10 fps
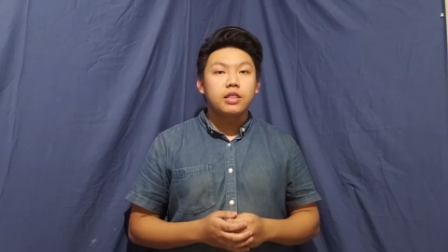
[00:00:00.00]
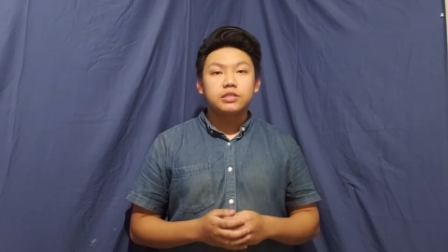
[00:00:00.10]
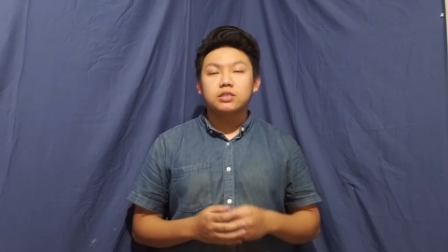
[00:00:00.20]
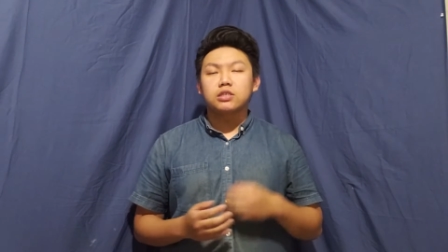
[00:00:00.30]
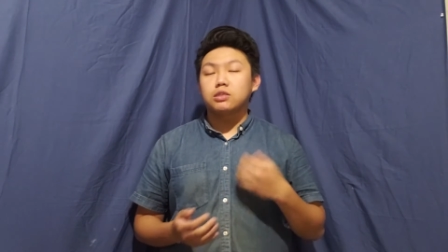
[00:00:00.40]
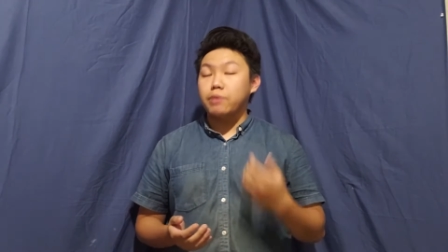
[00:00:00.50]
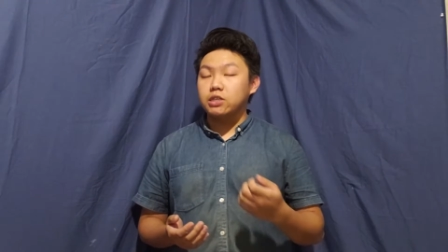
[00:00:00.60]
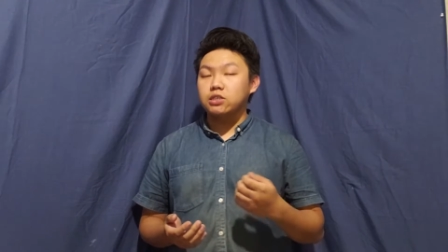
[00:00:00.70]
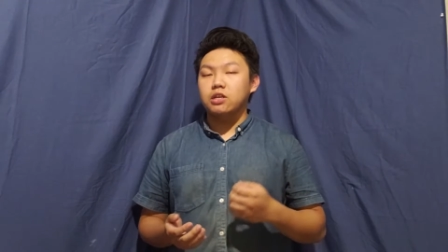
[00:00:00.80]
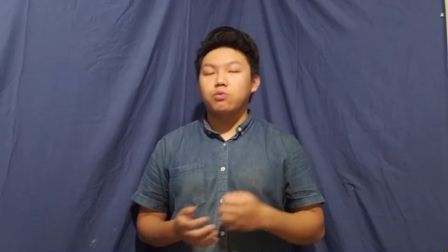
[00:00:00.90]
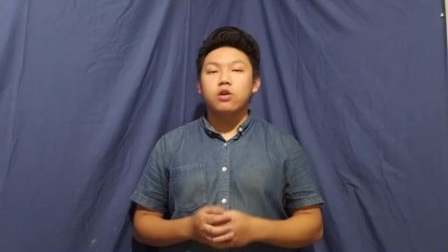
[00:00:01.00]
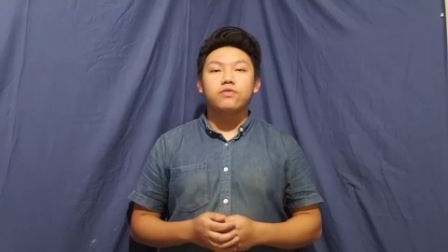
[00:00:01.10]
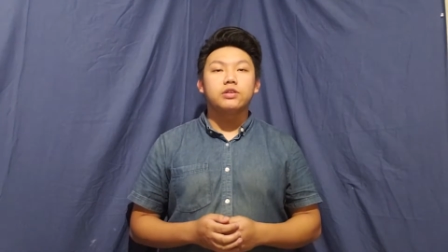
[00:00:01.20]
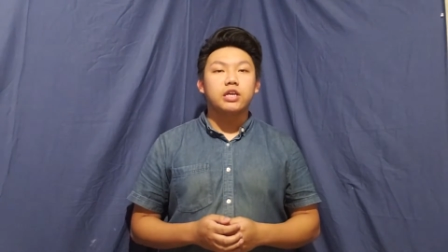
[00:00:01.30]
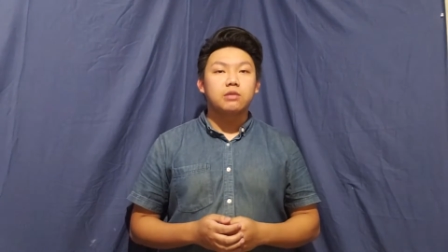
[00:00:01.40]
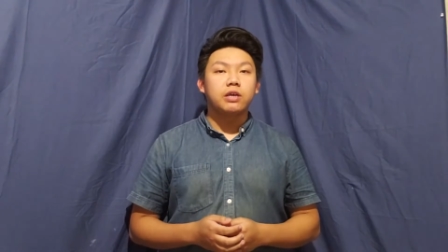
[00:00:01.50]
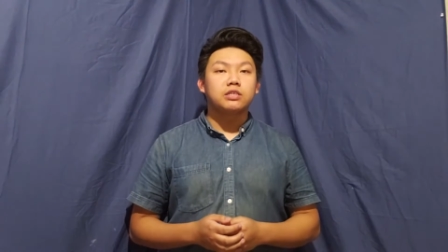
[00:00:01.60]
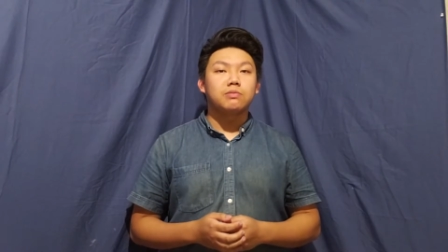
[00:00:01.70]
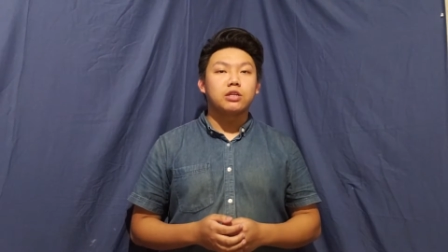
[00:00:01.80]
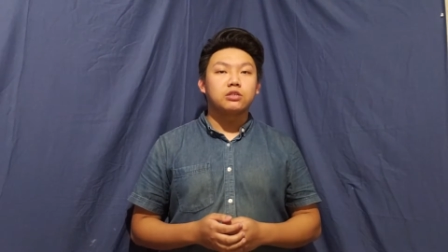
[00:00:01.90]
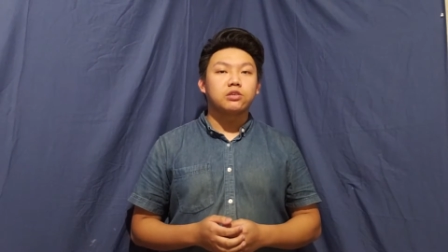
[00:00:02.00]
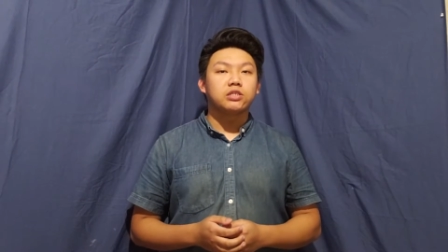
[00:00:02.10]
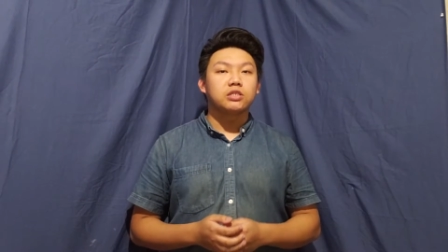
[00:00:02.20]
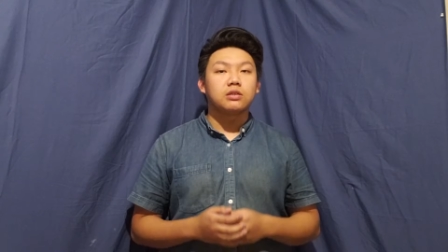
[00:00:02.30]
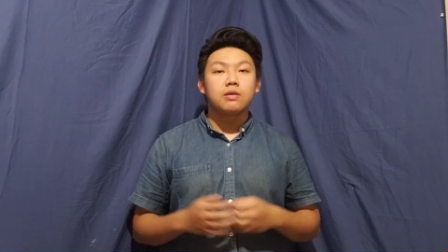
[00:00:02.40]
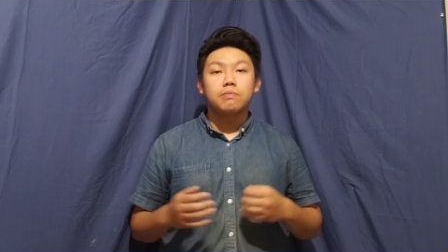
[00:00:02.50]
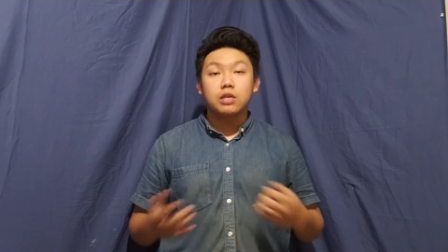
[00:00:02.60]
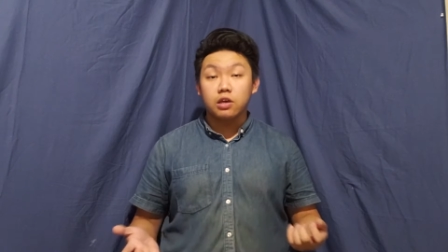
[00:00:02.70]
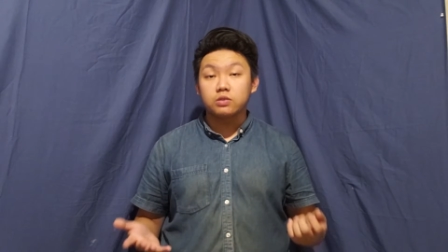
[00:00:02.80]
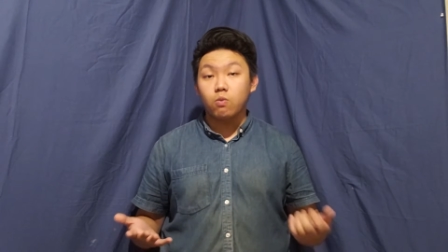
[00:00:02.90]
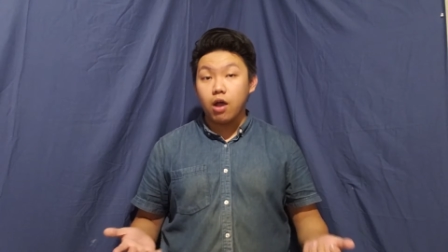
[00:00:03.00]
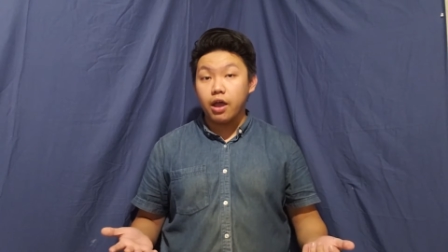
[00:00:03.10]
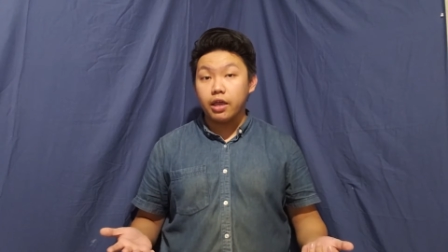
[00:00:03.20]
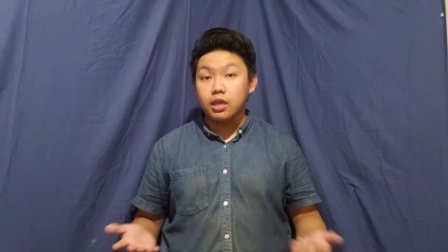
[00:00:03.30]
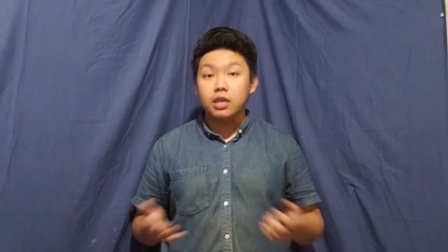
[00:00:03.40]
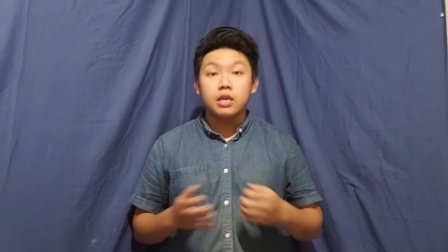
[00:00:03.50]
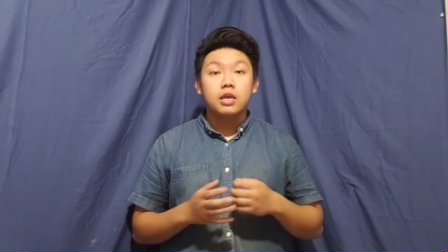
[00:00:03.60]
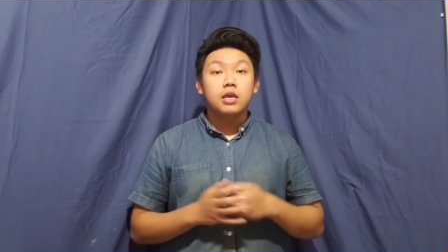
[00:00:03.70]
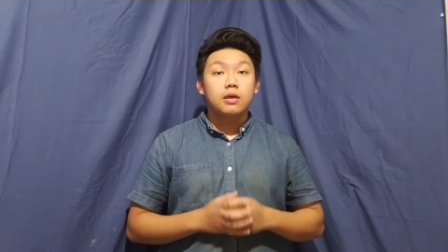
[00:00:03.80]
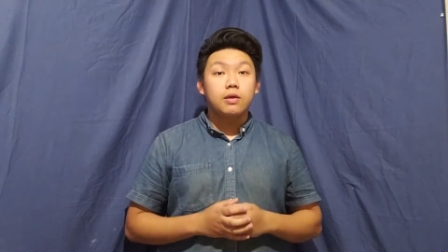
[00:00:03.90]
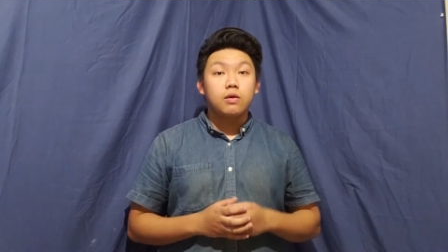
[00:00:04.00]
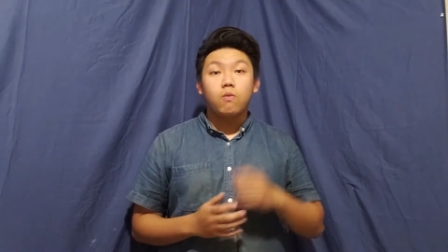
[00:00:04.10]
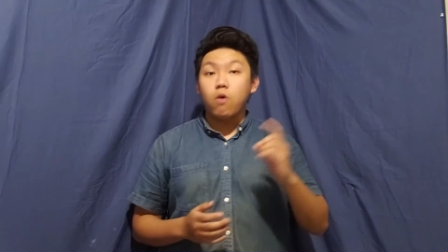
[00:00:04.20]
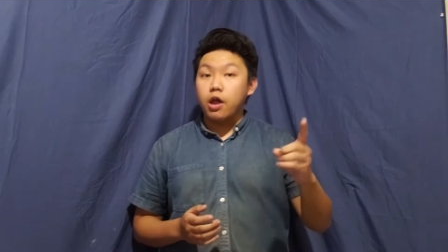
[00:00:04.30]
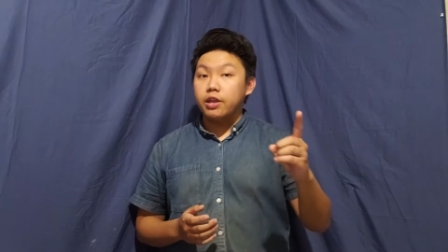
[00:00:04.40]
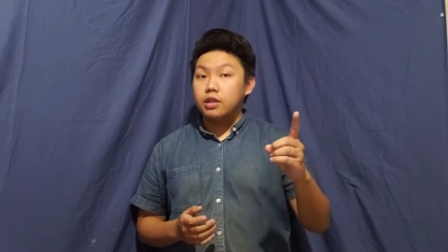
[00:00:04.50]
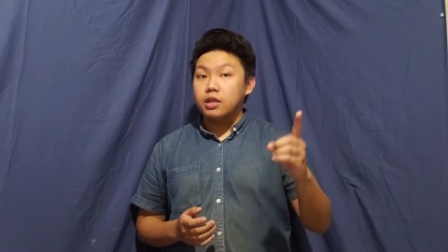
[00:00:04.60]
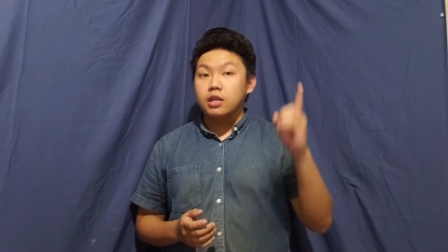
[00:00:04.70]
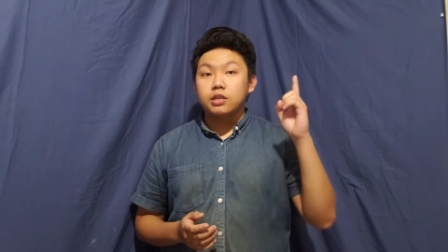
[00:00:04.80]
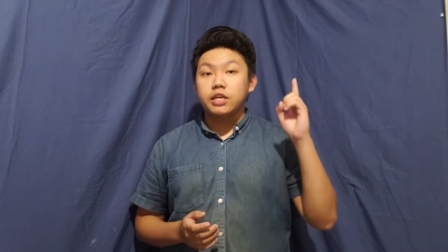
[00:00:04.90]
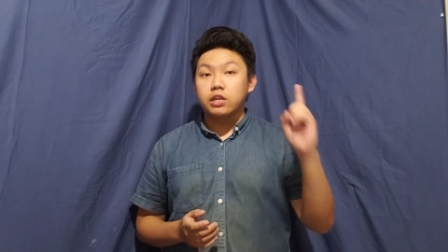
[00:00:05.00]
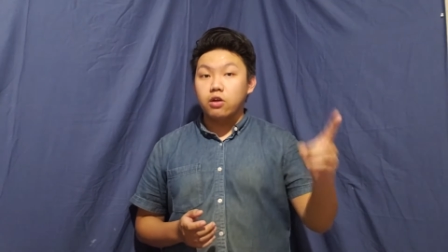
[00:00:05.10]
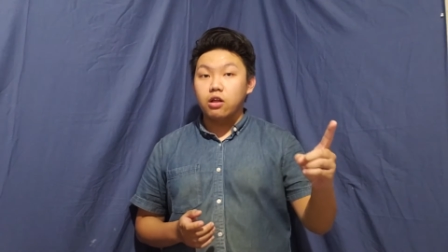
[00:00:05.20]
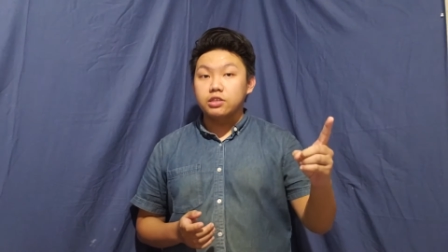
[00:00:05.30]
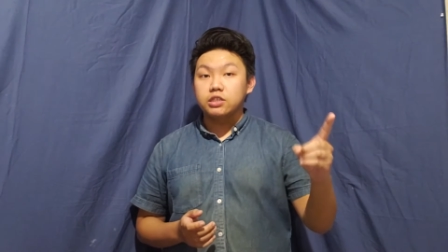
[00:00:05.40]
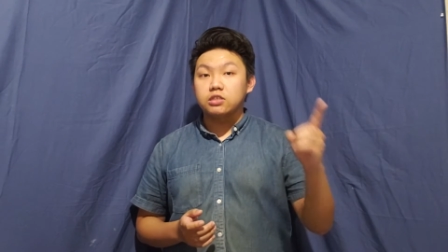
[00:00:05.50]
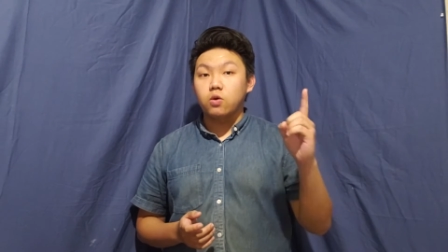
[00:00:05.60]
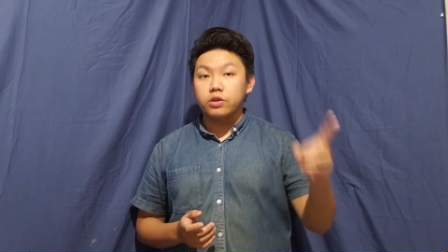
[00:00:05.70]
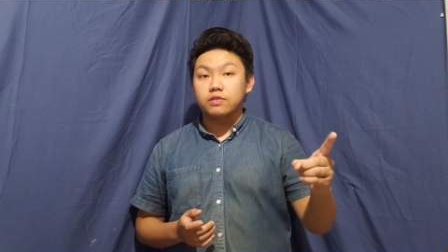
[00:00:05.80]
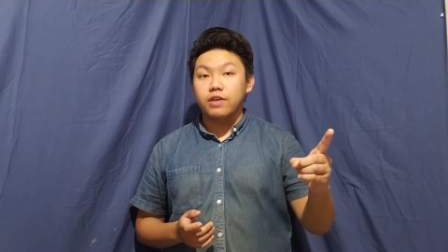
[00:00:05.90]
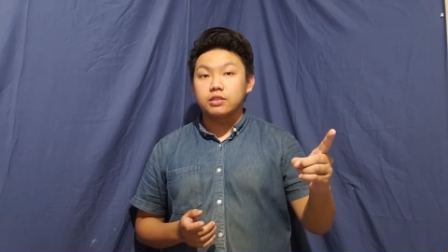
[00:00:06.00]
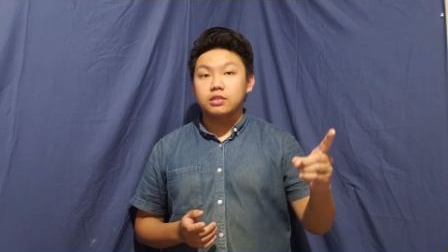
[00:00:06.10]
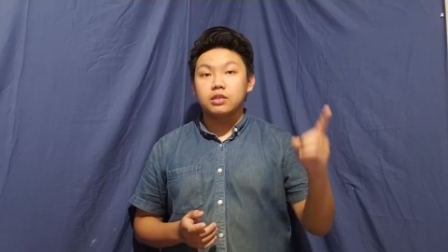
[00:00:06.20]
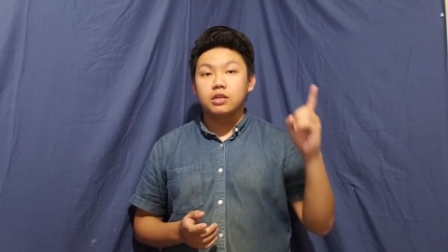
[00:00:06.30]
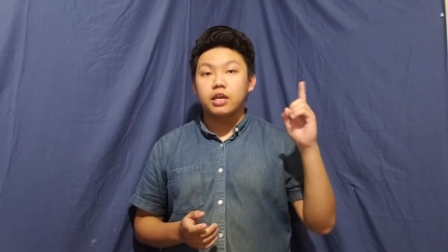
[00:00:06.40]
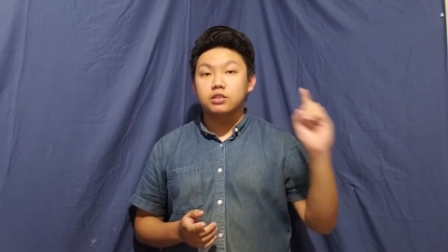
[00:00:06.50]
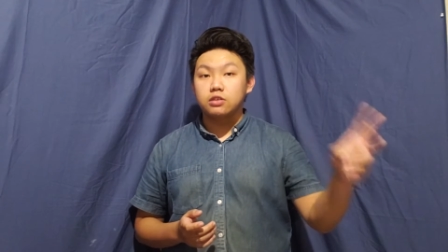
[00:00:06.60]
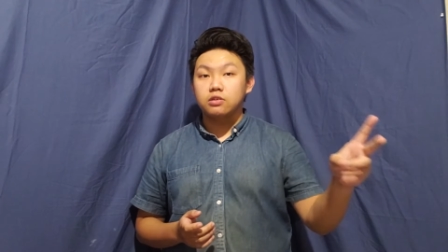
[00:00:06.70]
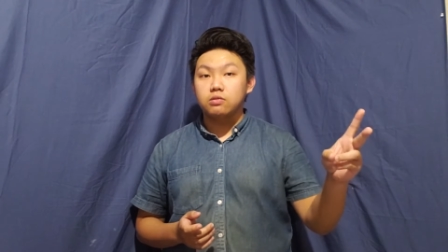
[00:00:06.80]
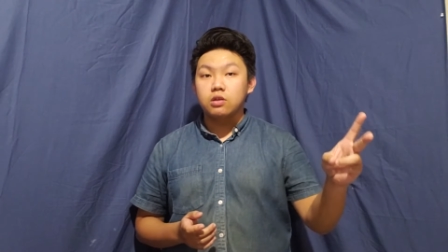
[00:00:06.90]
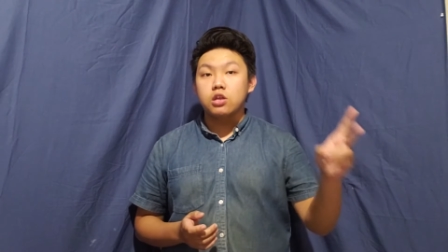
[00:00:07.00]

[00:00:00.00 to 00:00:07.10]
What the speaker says: This is especially important for database administration because why? 1, technology is always advancing, and 2,